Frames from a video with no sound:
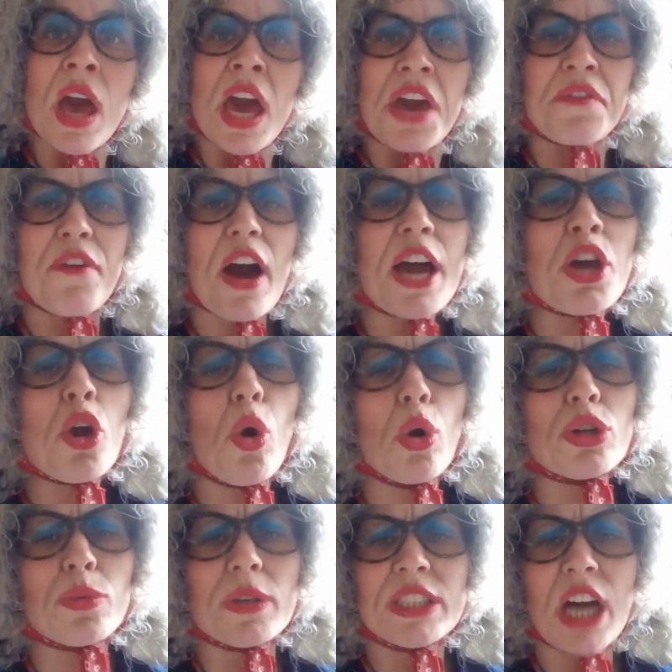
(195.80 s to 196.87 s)
If I go
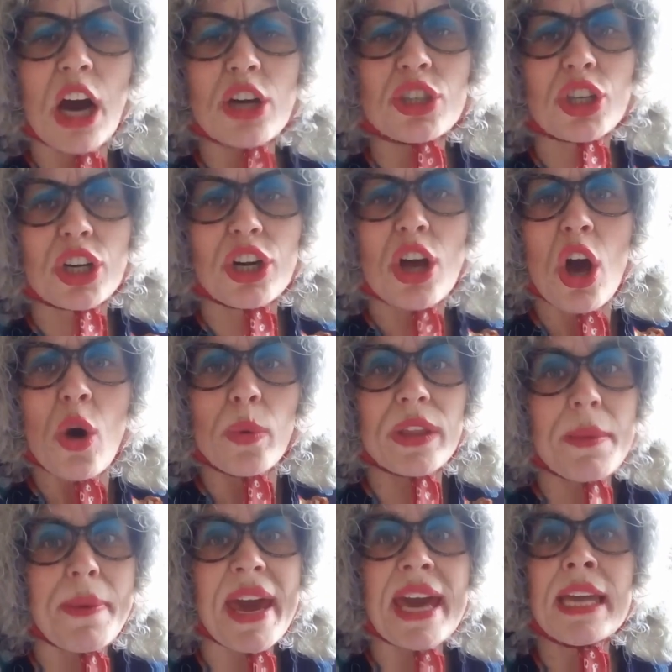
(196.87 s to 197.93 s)
to a doctor with a
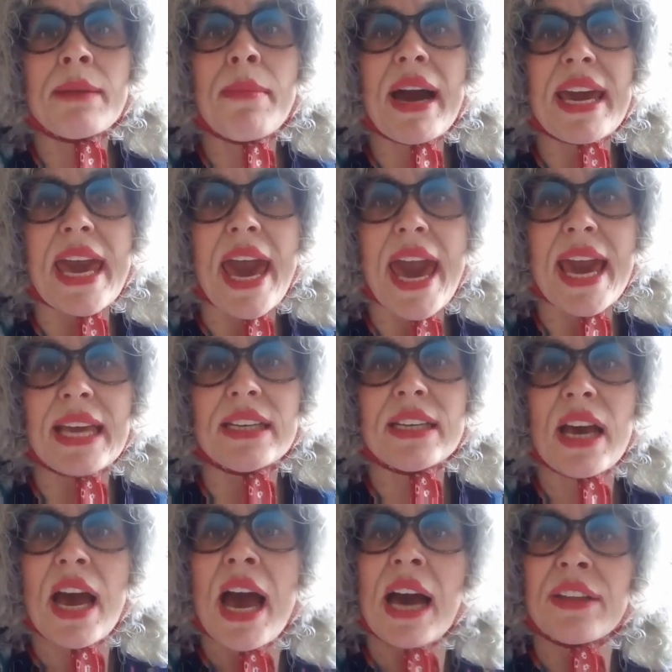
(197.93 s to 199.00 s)
pain in my head
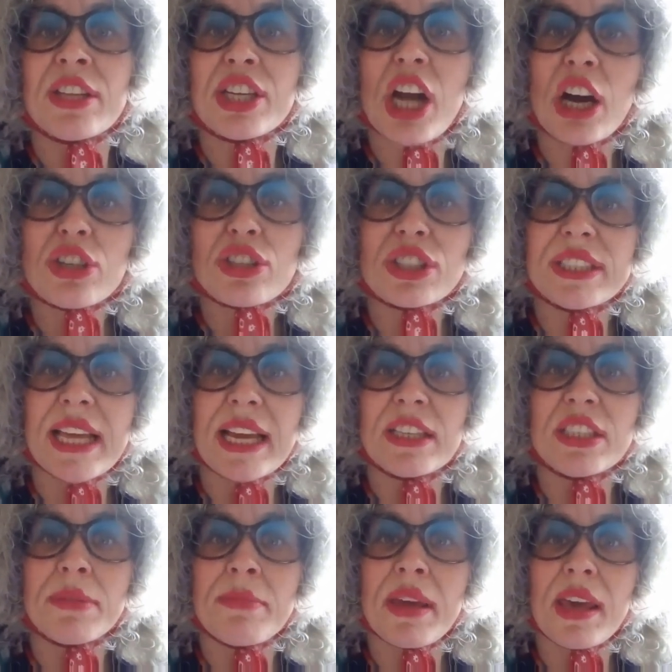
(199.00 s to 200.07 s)
and the doctor said
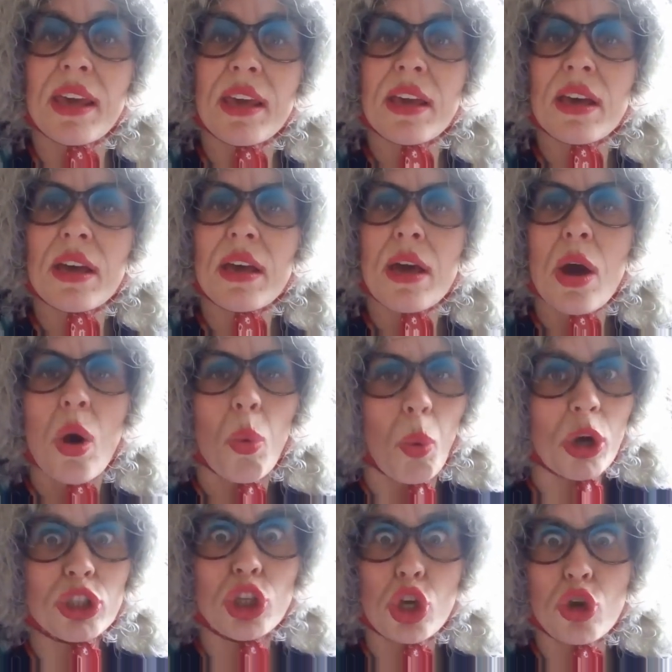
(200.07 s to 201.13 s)
to me,
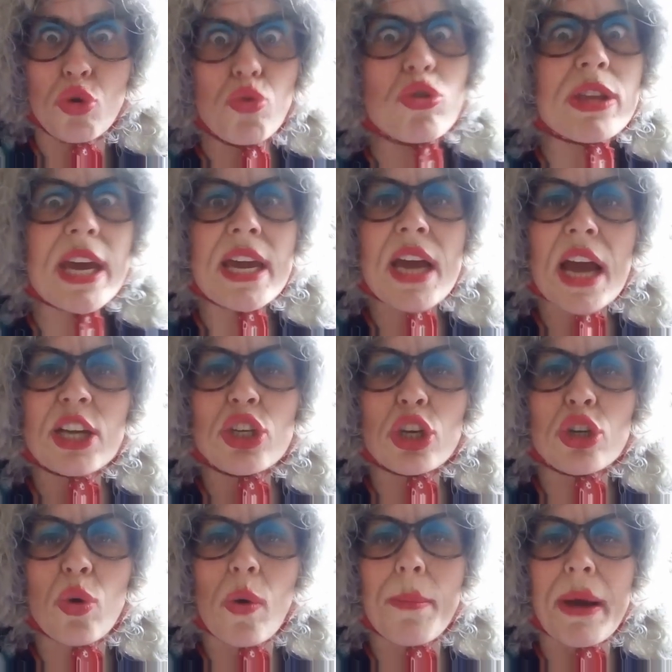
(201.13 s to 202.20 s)
"What do you think I should
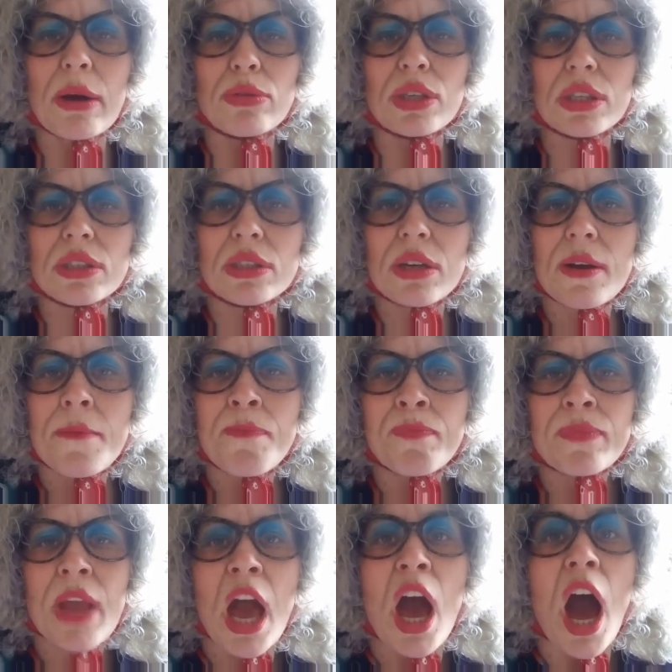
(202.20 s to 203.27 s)
do about it?"
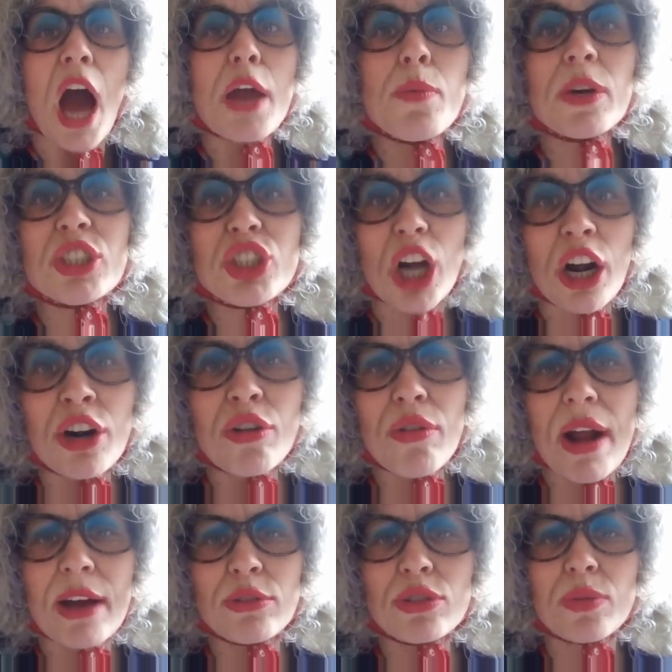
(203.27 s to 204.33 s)
I would turn
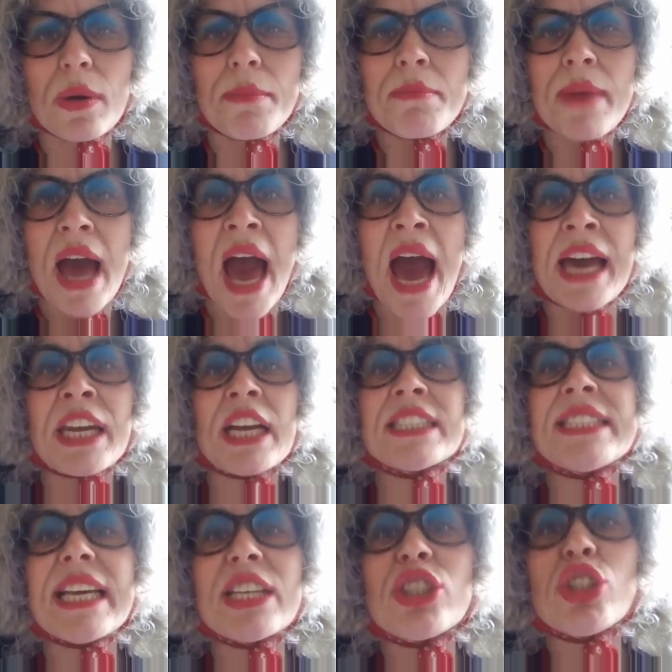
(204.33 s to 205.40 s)
around to him and I'd
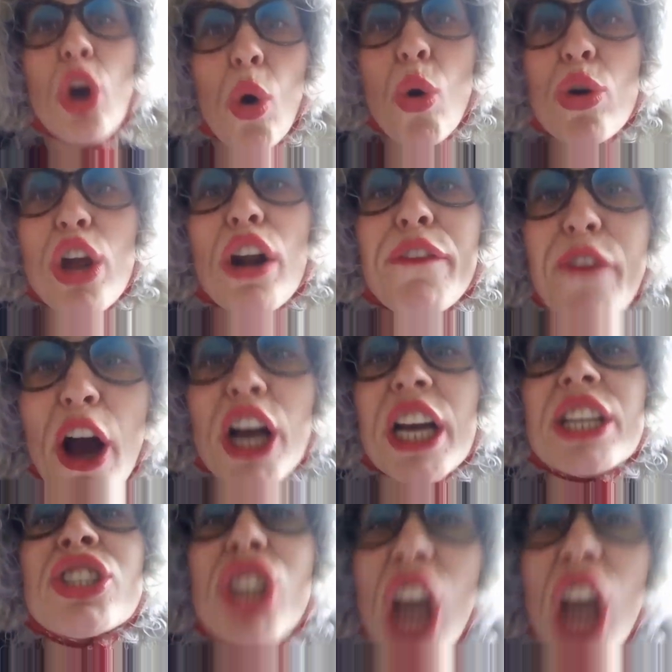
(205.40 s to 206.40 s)
say, "Do your fucking